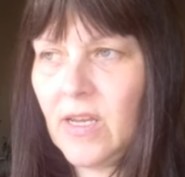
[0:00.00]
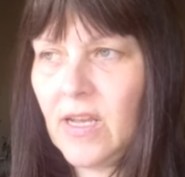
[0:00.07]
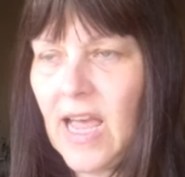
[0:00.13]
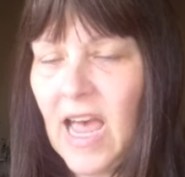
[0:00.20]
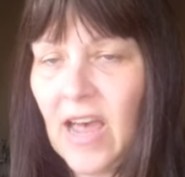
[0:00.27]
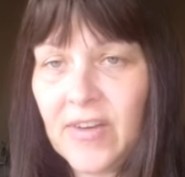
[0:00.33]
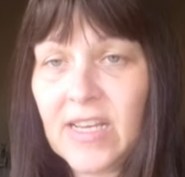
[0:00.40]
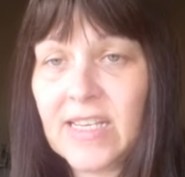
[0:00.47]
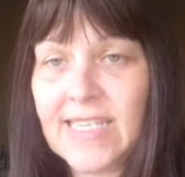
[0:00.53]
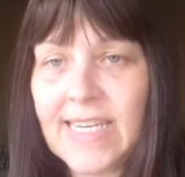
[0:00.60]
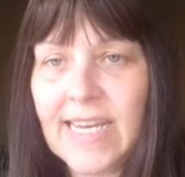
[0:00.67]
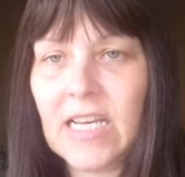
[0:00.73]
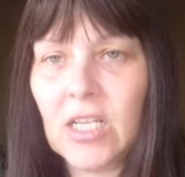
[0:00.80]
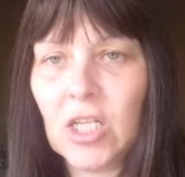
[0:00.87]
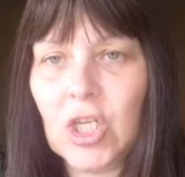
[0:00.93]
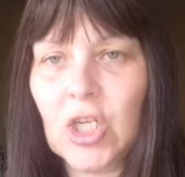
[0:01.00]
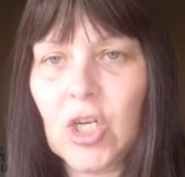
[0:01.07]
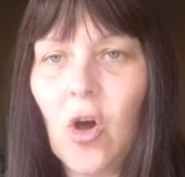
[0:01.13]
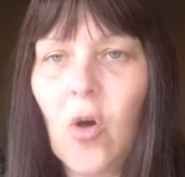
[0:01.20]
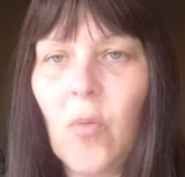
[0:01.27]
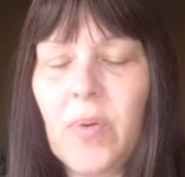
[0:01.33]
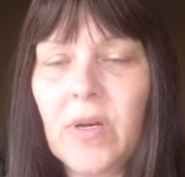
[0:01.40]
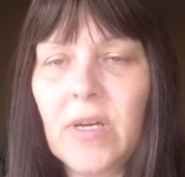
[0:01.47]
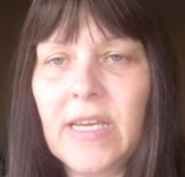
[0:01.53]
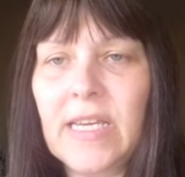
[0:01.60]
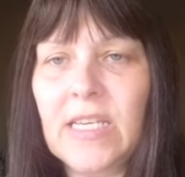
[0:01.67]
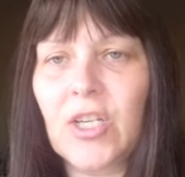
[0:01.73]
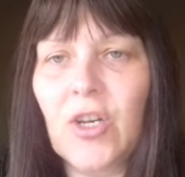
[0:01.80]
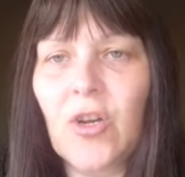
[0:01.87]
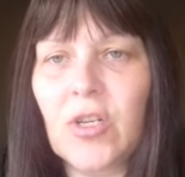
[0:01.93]
having a single job
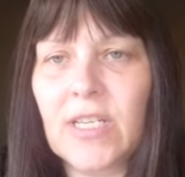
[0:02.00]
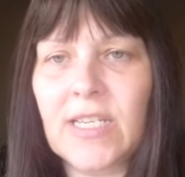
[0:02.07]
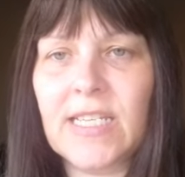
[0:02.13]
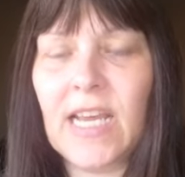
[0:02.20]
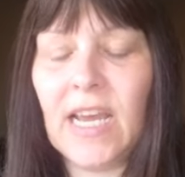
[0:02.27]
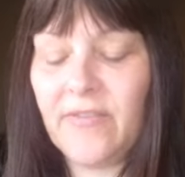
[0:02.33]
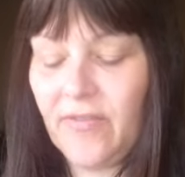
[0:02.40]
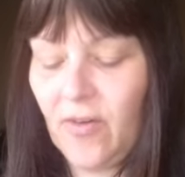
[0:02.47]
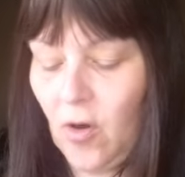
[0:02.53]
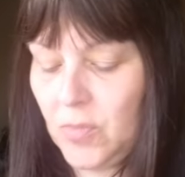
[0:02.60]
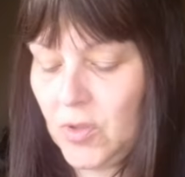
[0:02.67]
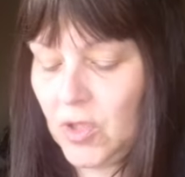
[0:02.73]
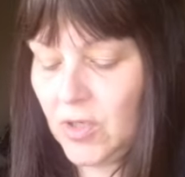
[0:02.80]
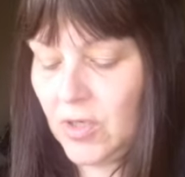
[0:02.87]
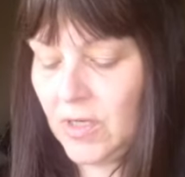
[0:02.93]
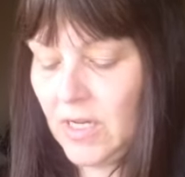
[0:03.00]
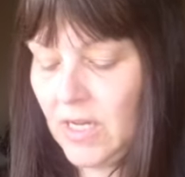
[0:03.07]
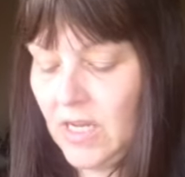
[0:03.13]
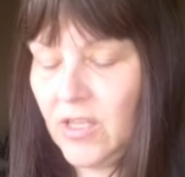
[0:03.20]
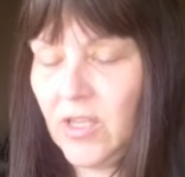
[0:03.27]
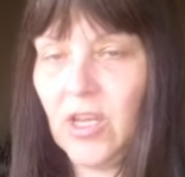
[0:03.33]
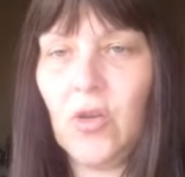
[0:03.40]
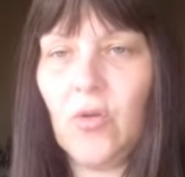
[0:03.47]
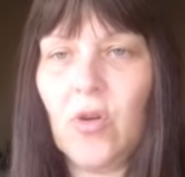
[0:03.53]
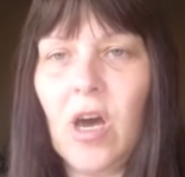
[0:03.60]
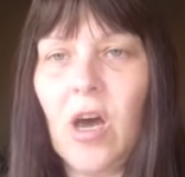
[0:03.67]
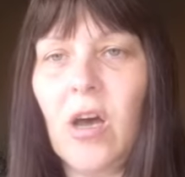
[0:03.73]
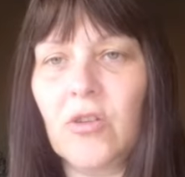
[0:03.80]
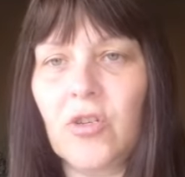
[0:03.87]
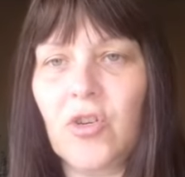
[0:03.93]
is not a safe option, that you
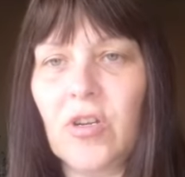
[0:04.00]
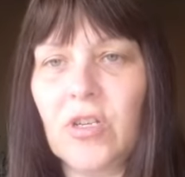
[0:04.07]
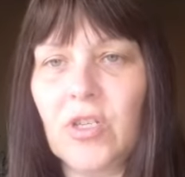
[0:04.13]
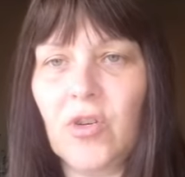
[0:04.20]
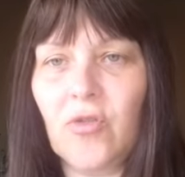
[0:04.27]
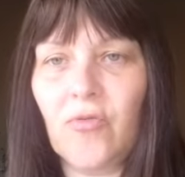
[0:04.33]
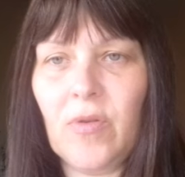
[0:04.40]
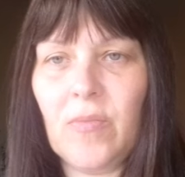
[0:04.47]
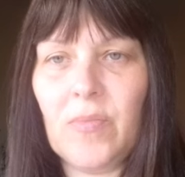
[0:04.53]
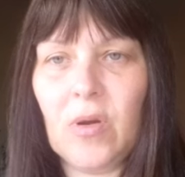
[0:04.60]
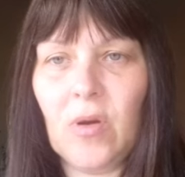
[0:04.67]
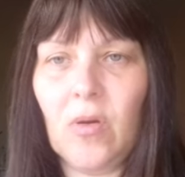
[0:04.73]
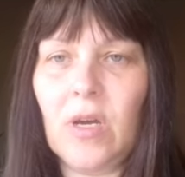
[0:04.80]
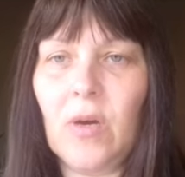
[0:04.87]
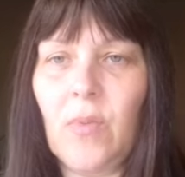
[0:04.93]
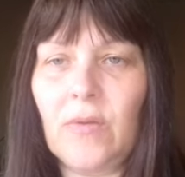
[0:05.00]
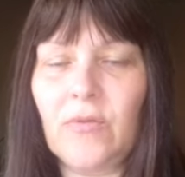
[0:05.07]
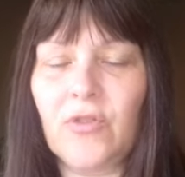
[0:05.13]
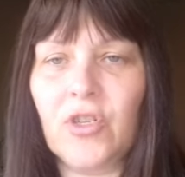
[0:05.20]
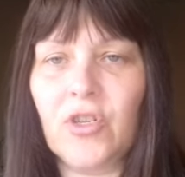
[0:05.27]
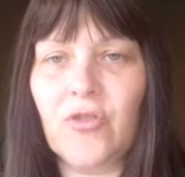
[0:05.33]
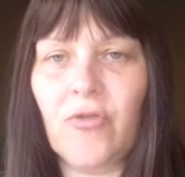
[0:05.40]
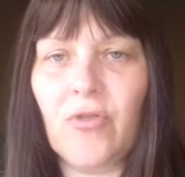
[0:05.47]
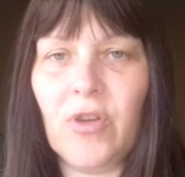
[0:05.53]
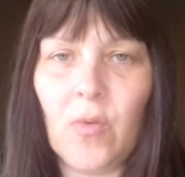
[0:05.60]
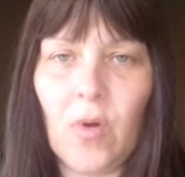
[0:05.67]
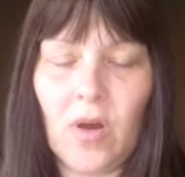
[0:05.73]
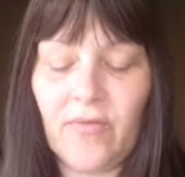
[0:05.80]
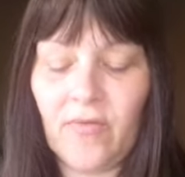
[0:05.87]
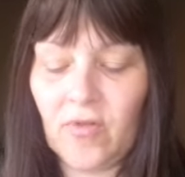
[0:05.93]
can't trust your employer won't screw
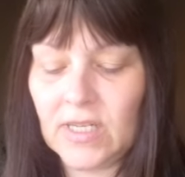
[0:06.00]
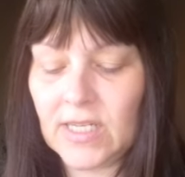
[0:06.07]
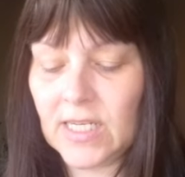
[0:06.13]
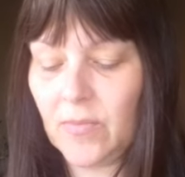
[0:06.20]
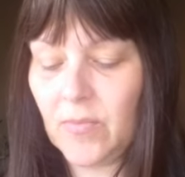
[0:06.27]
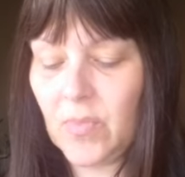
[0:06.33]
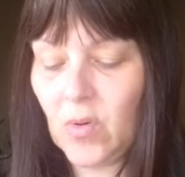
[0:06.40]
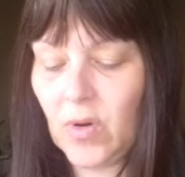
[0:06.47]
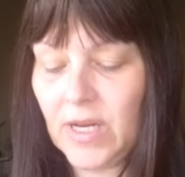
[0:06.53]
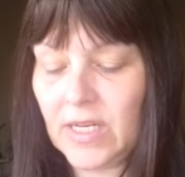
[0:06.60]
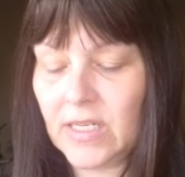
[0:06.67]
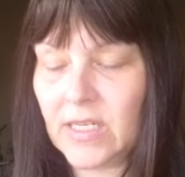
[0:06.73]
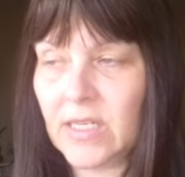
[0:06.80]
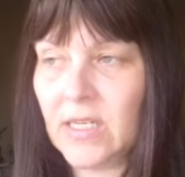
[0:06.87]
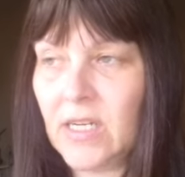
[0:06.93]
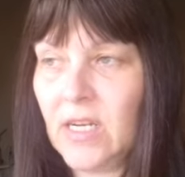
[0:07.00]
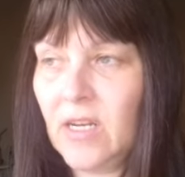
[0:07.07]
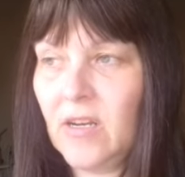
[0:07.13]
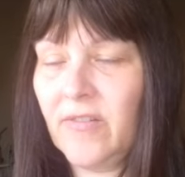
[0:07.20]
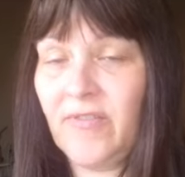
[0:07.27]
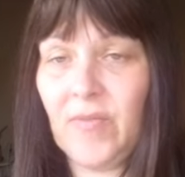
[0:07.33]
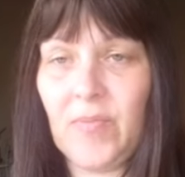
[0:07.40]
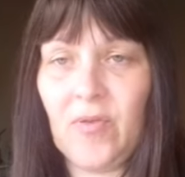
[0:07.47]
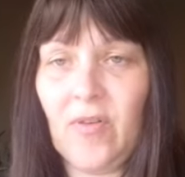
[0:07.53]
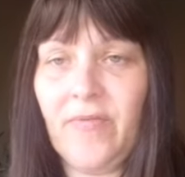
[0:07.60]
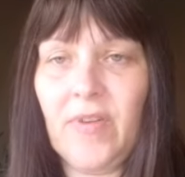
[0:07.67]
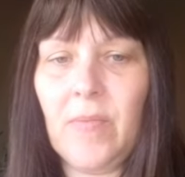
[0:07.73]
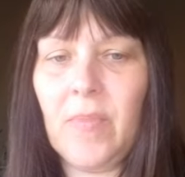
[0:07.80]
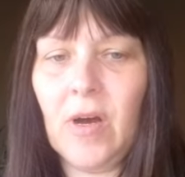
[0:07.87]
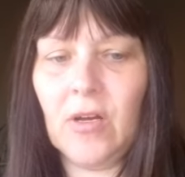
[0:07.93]
you over at some point for
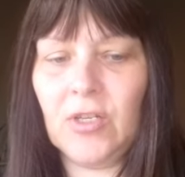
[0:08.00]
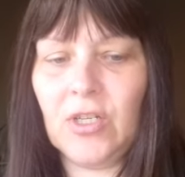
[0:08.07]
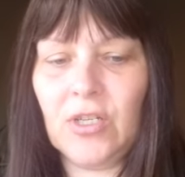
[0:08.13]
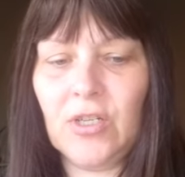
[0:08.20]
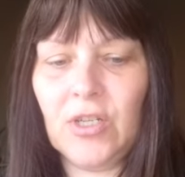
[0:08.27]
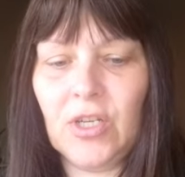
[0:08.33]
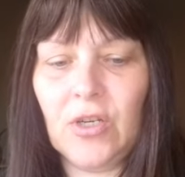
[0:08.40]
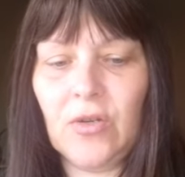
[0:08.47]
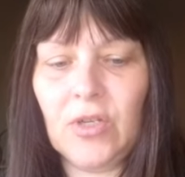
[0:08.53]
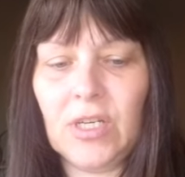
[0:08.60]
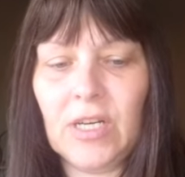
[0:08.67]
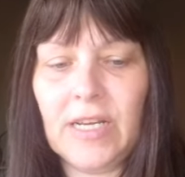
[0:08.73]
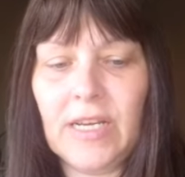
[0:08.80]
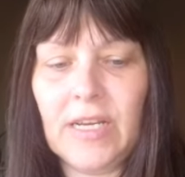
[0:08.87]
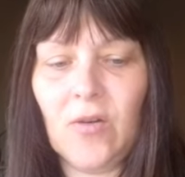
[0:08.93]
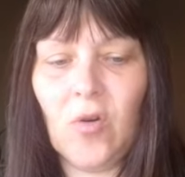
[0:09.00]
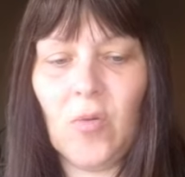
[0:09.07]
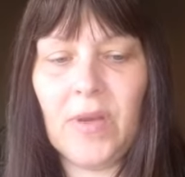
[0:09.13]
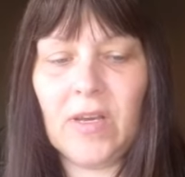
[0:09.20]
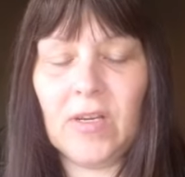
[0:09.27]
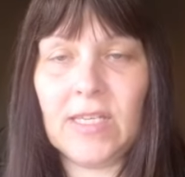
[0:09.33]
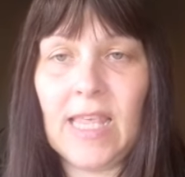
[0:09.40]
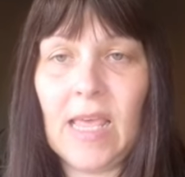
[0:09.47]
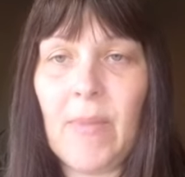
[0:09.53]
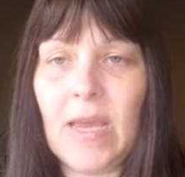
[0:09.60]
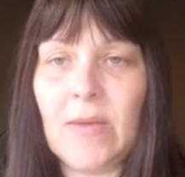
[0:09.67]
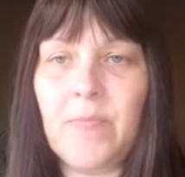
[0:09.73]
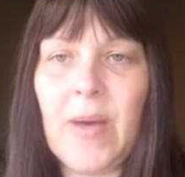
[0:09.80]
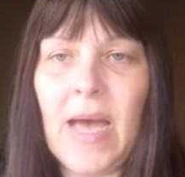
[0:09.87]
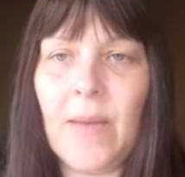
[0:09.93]
profit margins, usually, or because they
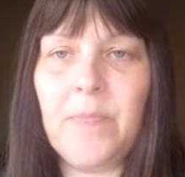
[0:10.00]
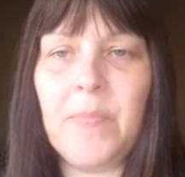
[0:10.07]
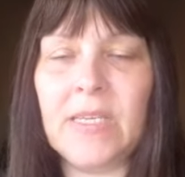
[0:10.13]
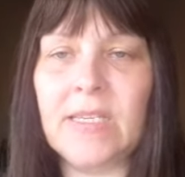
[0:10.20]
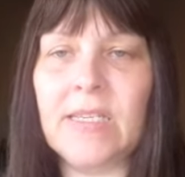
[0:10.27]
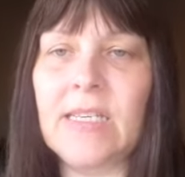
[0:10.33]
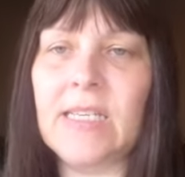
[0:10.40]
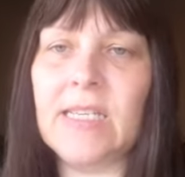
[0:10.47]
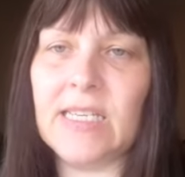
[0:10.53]
made bad business